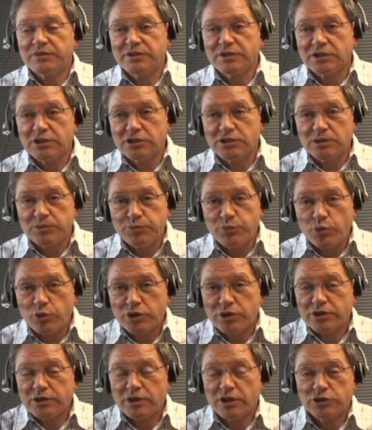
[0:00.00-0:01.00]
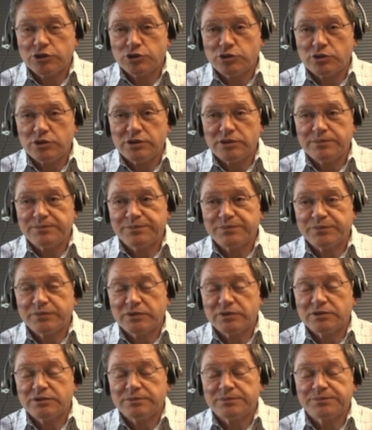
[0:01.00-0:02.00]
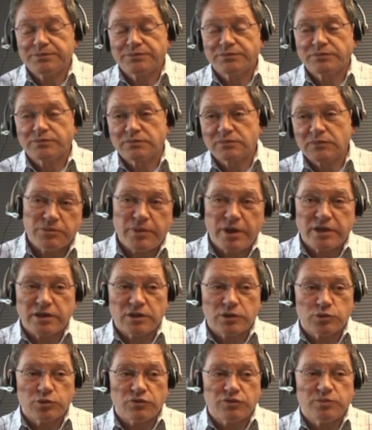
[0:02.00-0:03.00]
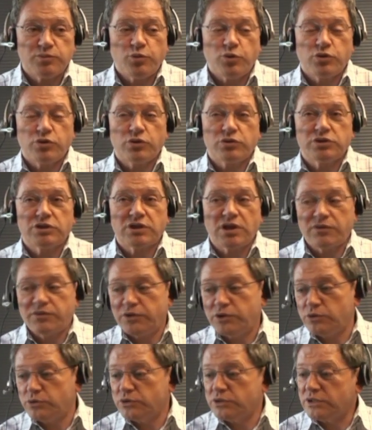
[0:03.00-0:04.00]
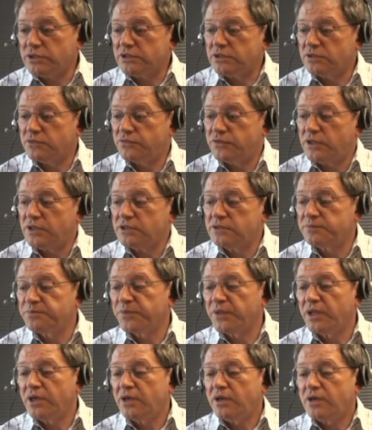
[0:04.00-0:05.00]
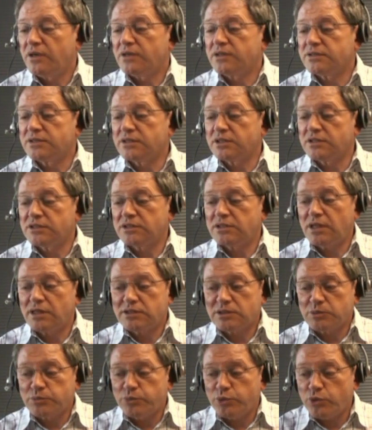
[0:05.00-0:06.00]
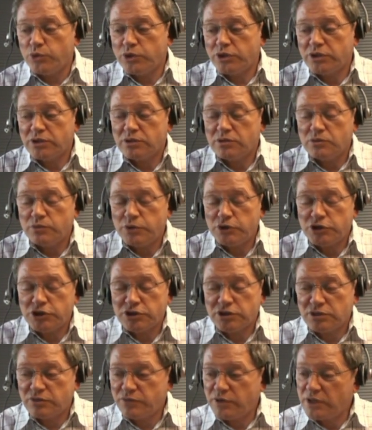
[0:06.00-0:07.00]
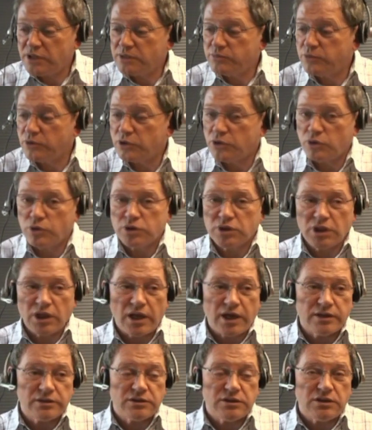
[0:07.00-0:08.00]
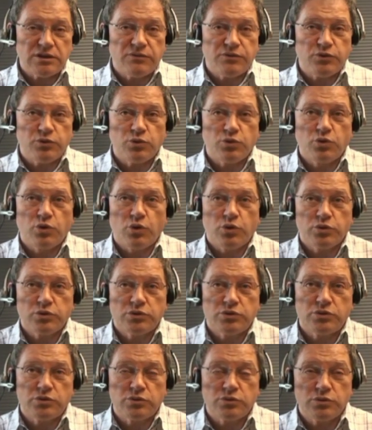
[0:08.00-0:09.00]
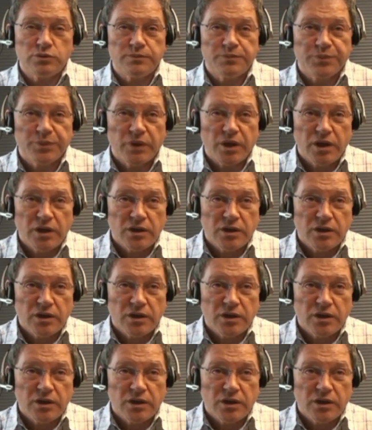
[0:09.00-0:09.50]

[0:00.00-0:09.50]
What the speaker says: There is a book, actually, the Microsoft book on graphic user interface. There is another book which is available online if you go to